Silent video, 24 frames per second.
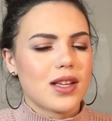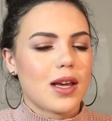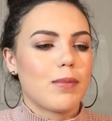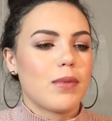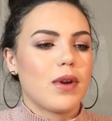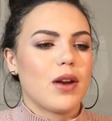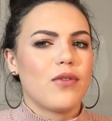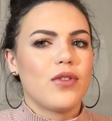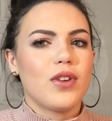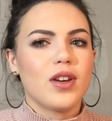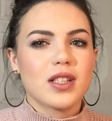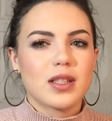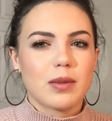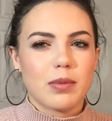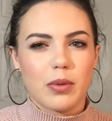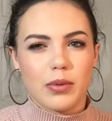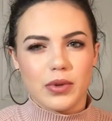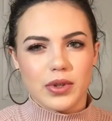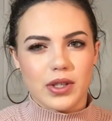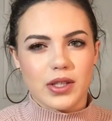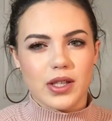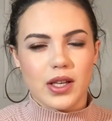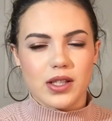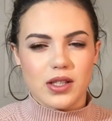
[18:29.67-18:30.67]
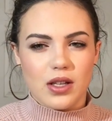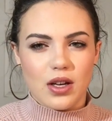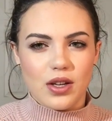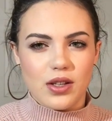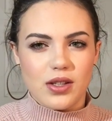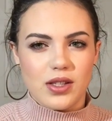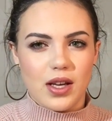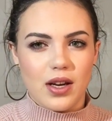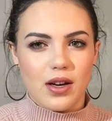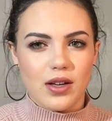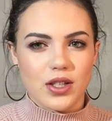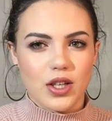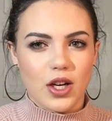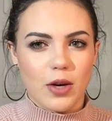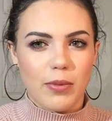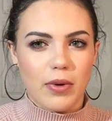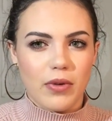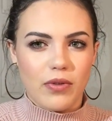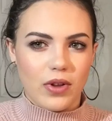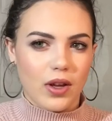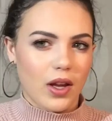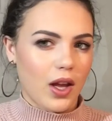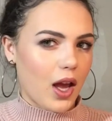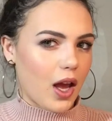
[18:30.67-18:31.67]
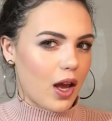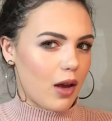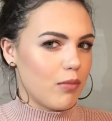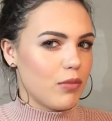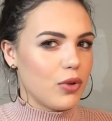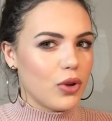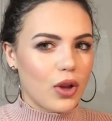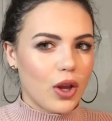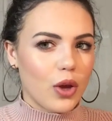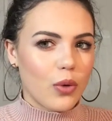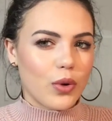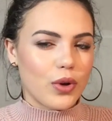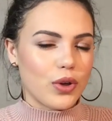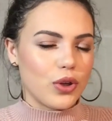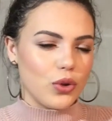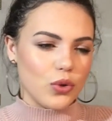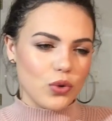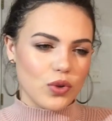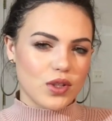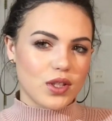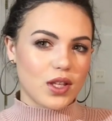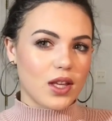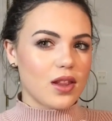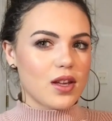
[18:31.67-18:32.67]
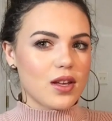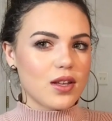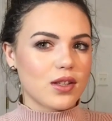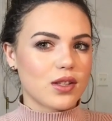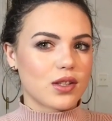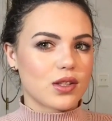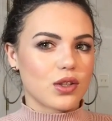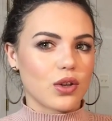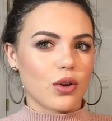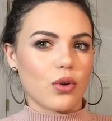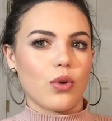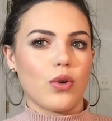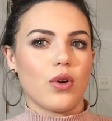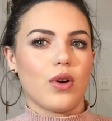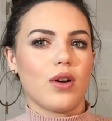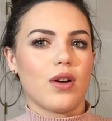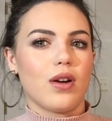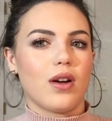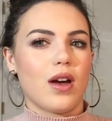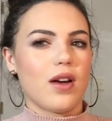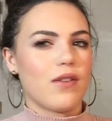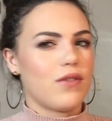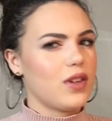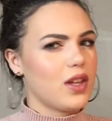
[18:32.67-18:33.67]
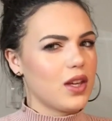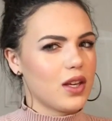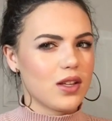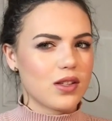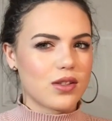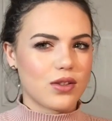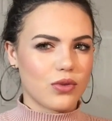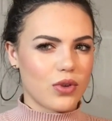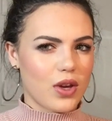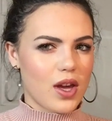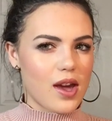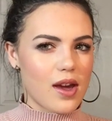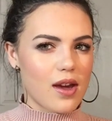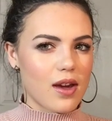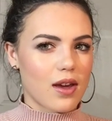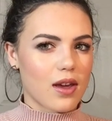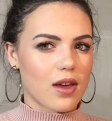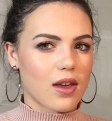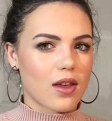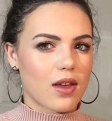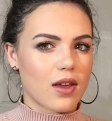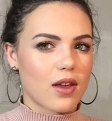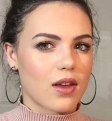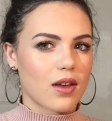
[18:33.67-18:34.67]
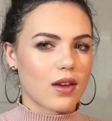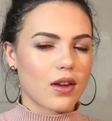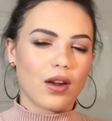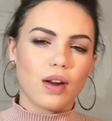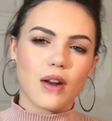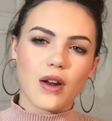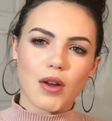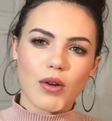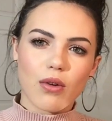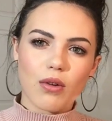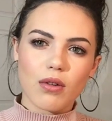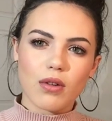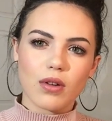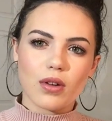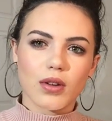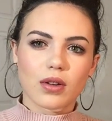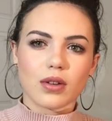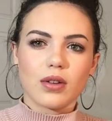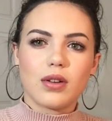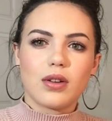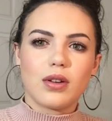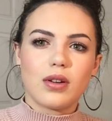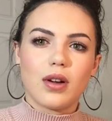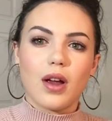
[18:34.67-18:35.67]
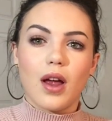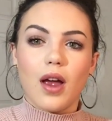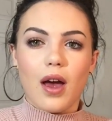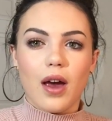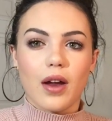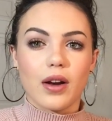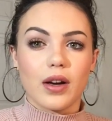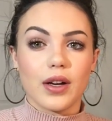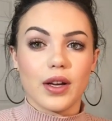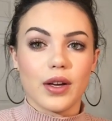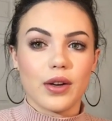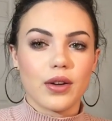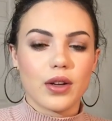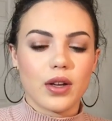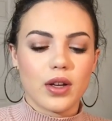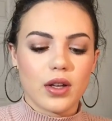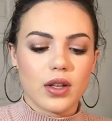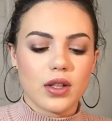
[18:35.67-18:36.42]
I mean, I feel like some people would say it's unsanitary, but I feel like I'm the only one using this, so I feel like it's okay. You know? I don't know.